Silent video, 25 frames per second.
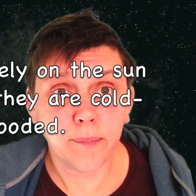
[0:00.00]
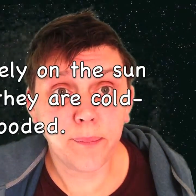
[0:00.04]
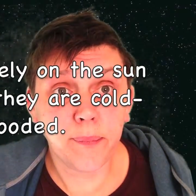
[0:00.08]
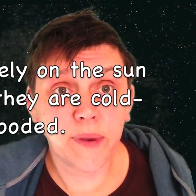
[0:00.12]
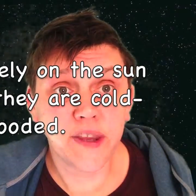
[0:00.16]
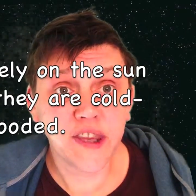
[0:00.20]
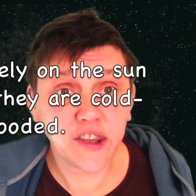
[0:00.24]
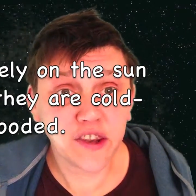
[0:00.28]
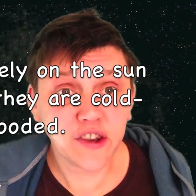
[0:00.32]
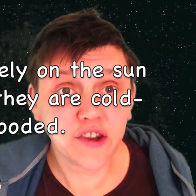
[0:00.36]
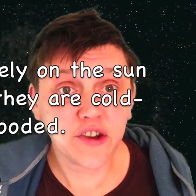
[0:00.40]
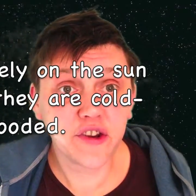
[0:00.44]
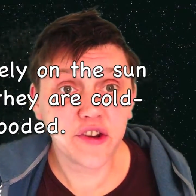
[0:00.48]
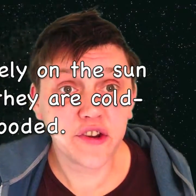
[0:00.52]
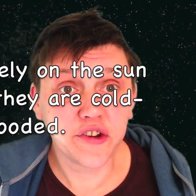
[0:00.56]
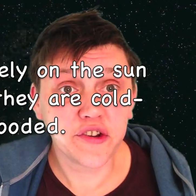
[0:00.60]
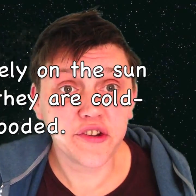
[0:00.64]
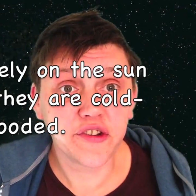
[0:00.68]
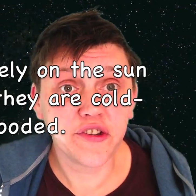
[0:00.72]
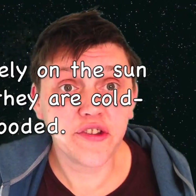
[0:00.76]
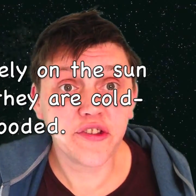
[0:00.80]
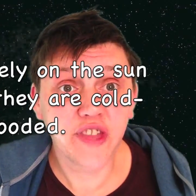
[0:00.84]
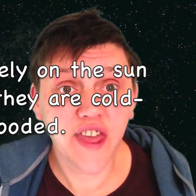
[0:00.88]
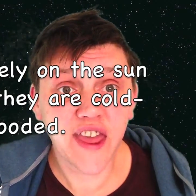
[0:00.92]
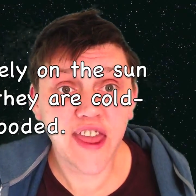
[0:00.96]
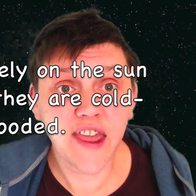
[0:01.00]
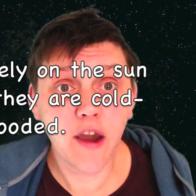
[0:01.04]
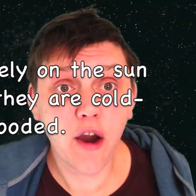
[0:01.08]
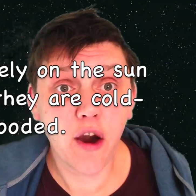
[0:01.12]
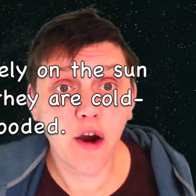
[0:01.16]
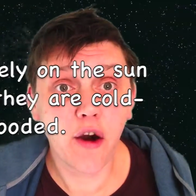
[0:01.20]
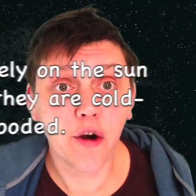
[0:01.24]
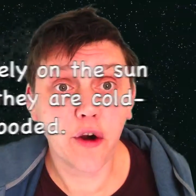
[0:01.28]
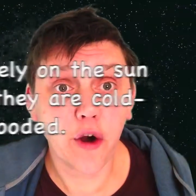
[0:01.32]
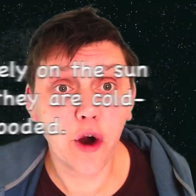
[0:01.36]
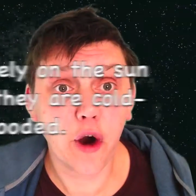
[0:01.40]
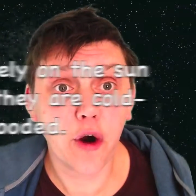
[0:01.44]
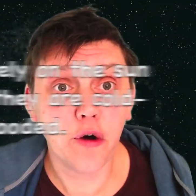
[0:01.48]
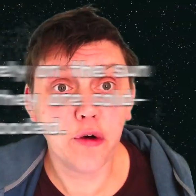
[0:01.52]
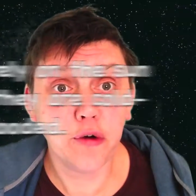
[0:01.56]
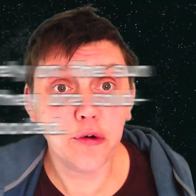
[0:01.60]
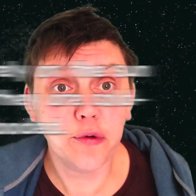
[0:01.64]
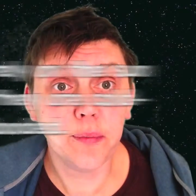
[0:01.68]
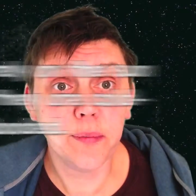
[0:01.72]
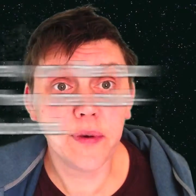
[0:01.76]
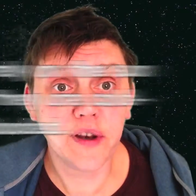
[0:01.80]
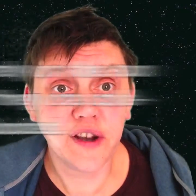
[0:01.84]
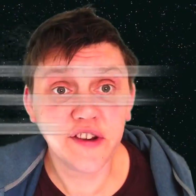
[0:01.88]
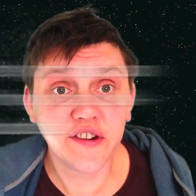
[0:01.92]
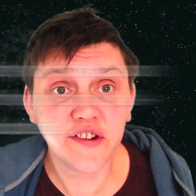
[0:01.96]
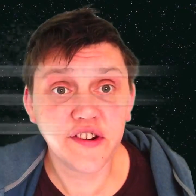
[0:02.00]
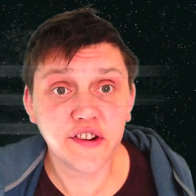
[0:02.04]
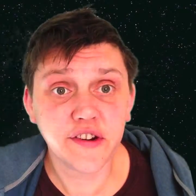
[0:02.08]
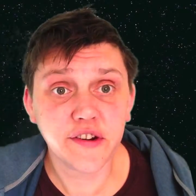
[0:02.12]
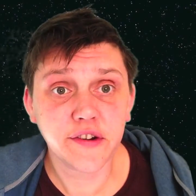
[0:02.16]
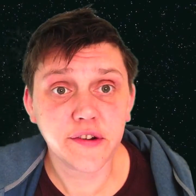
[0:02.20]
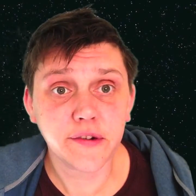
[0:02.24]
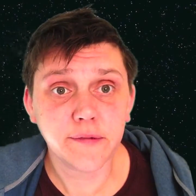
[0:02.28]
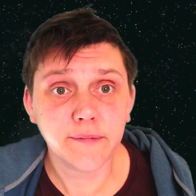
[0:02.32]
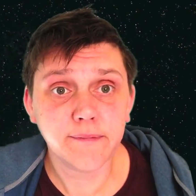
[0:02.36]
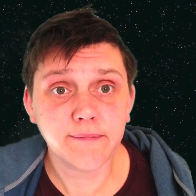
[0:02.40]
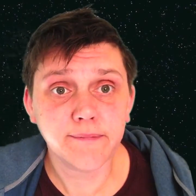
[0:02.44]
because they are cold-blooded.